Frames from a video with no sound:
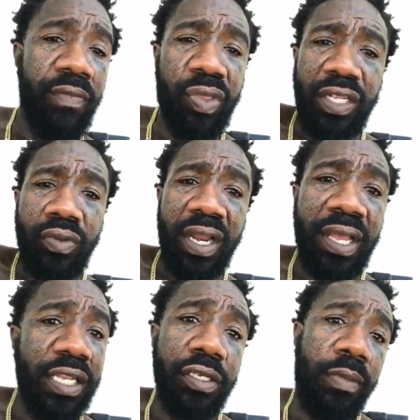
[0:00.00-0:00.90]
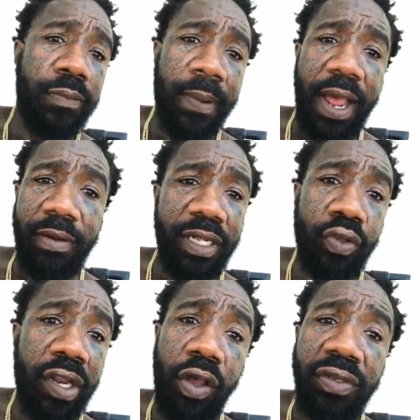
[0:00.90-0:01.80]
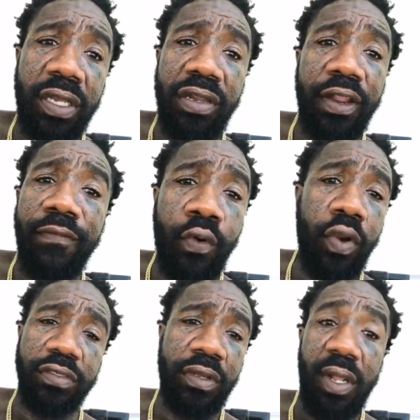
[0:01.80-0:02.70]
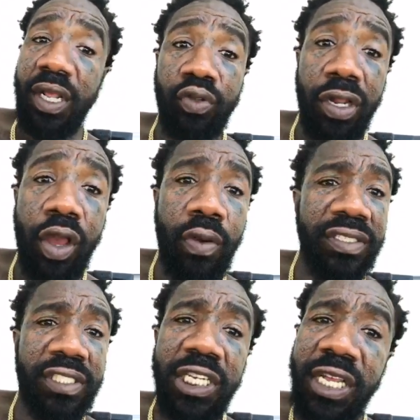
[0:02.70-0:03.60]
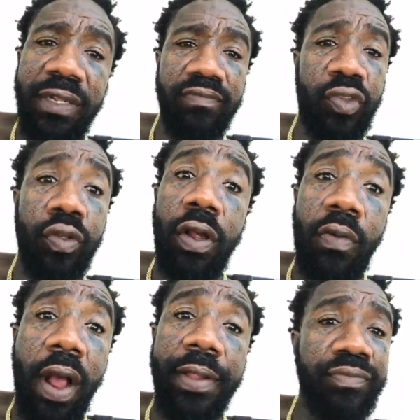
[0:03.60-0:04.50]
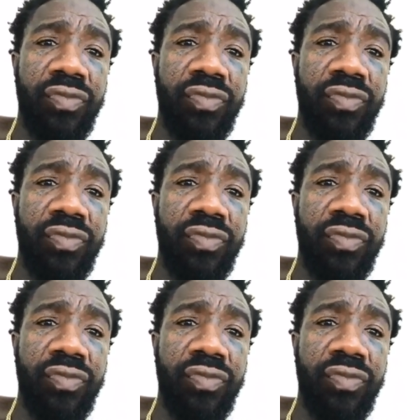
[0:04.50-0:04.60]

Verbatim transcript: That's why they got so much problem. That's why they always getting divorced. That's why they always cheating. You know why?